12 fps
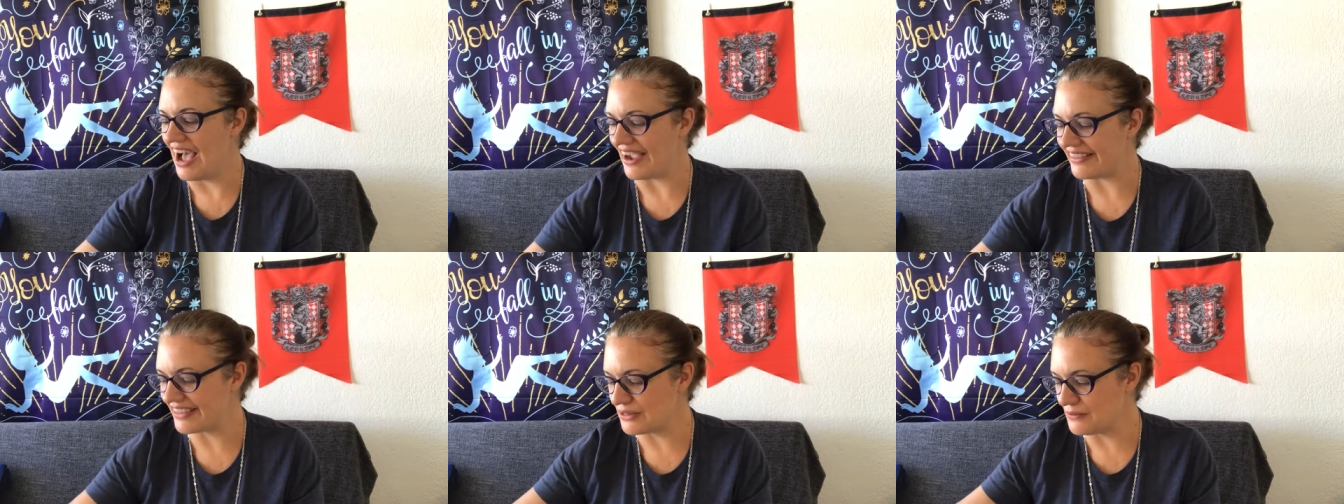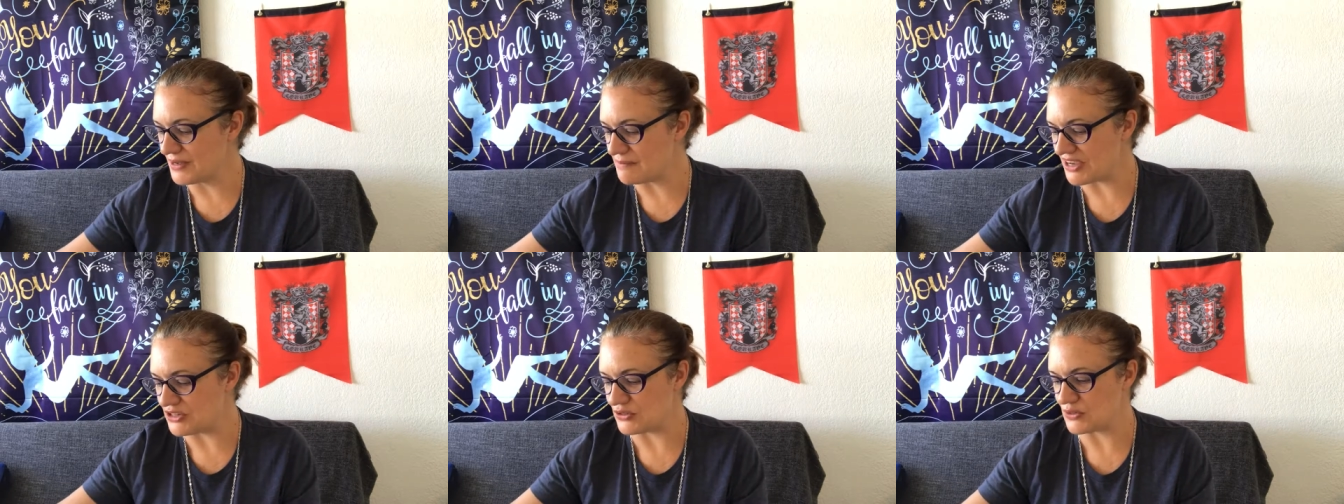I think what I
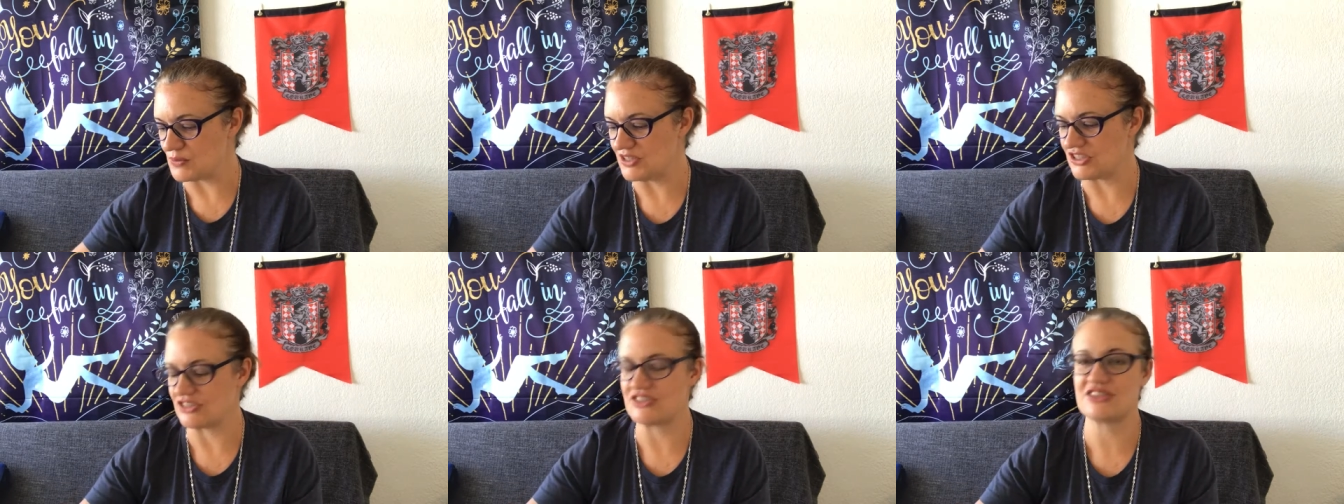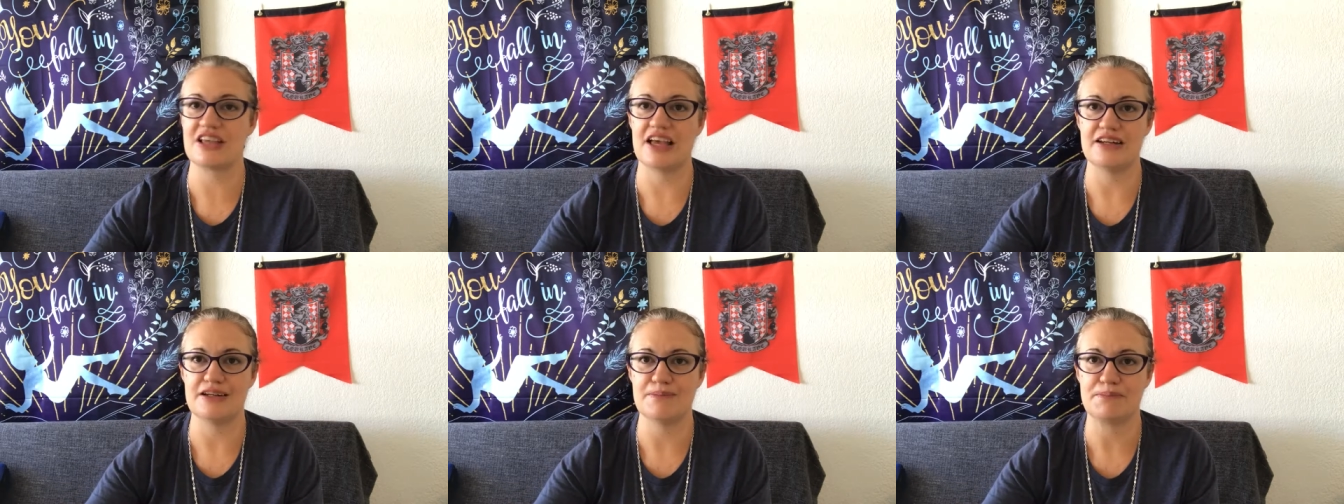might do is just
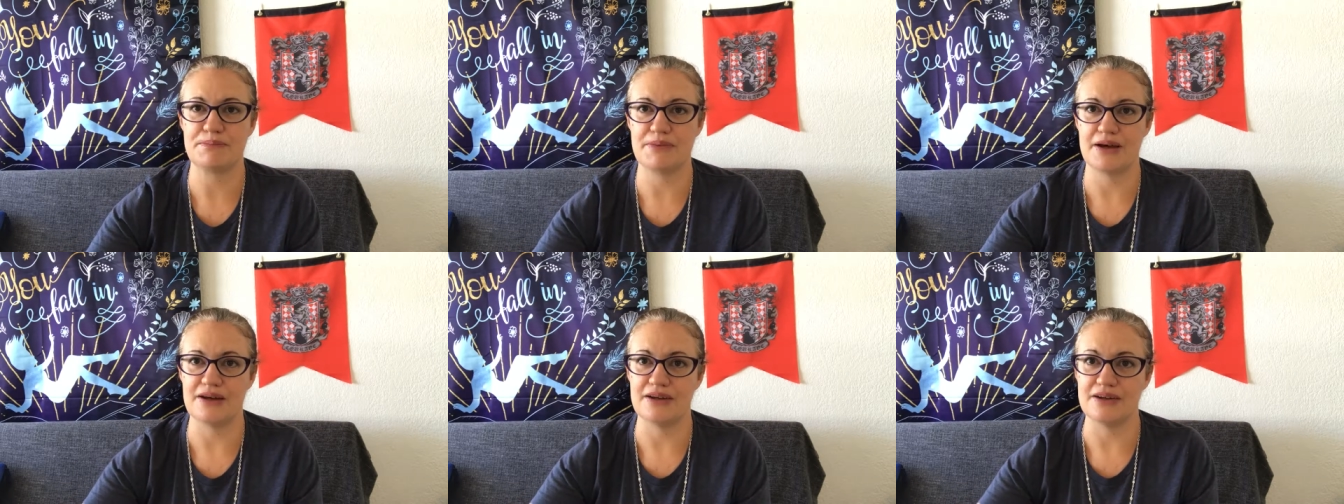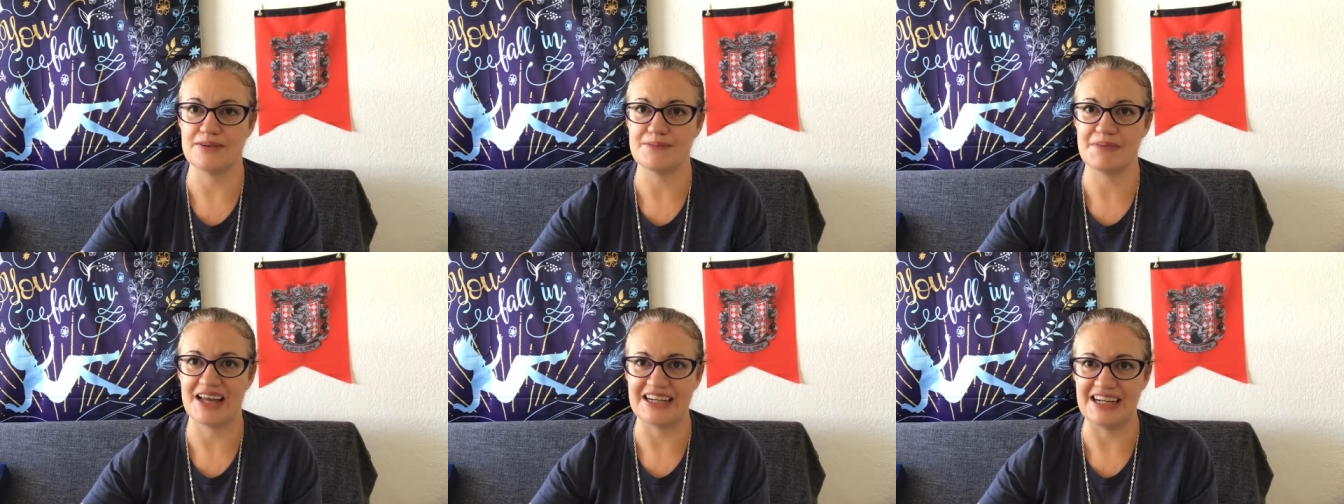sign up uh,
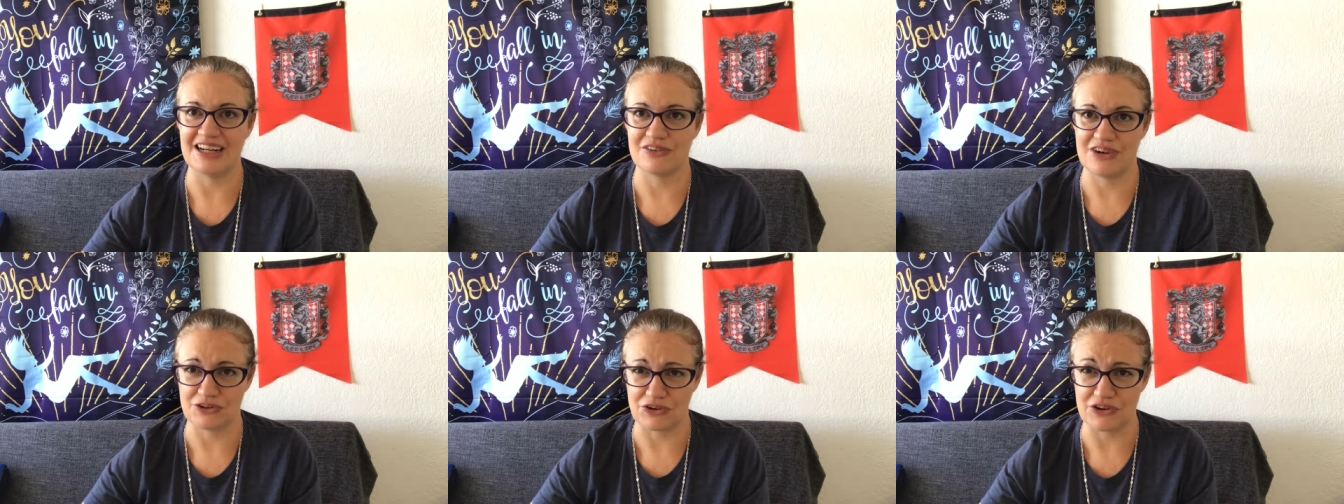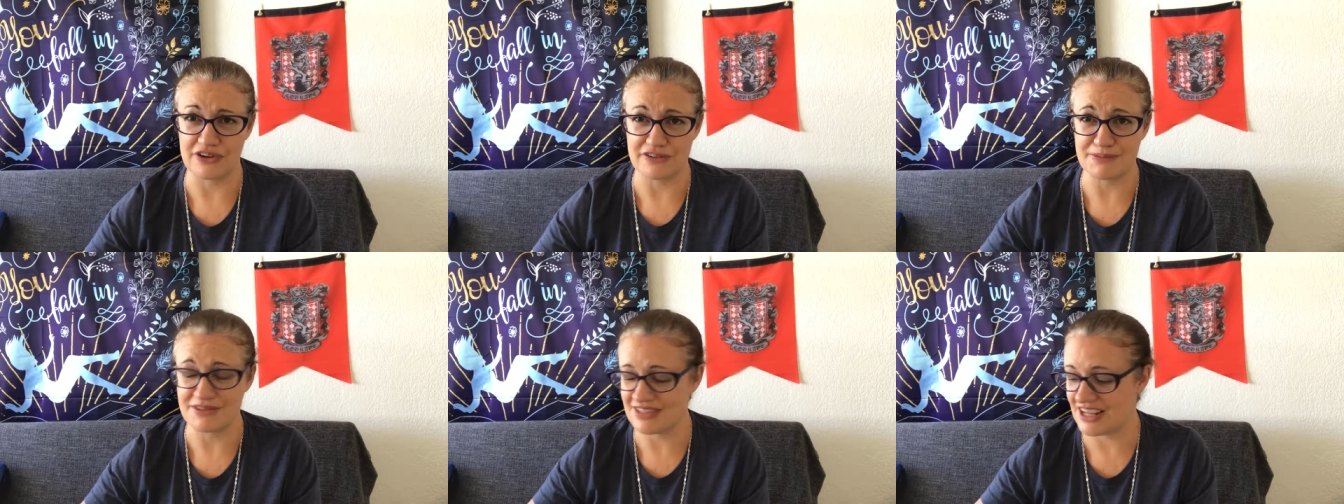again around
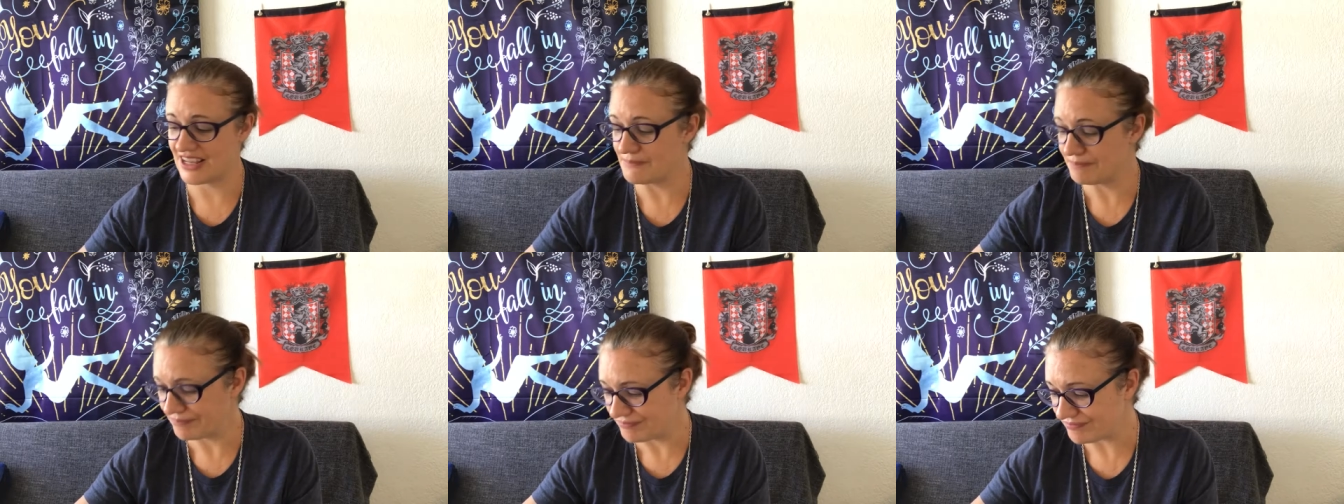Christmas time.